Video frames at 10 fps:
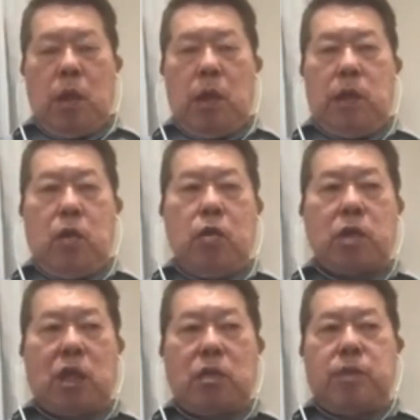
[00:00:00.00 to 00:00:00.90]
In the
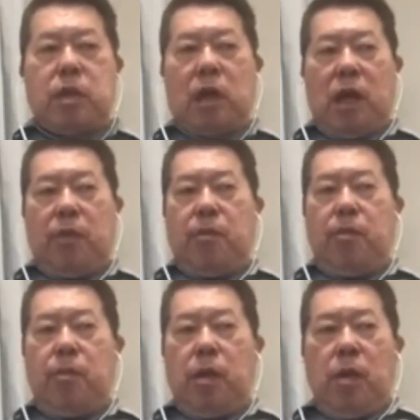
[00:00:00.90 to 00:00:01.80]
Old Testament time,